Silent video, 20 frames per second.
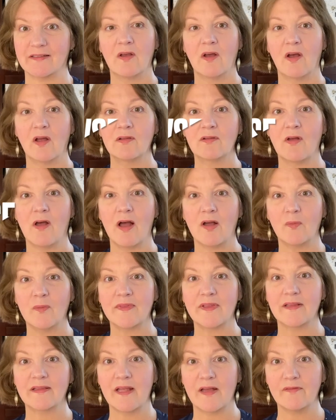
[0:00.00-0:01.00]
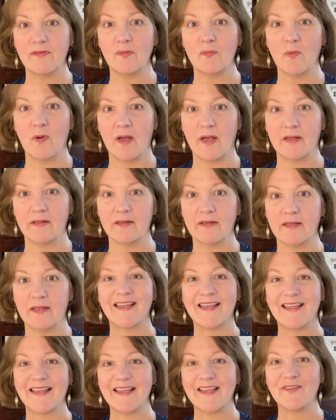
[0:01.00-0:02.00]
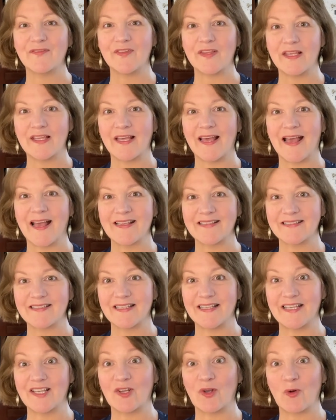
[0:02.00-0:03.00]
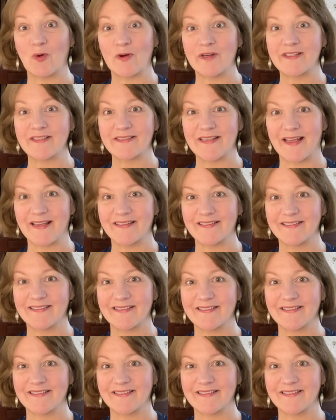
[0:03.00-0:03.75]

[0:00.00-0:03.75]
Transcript: along with a level one EVSE cord set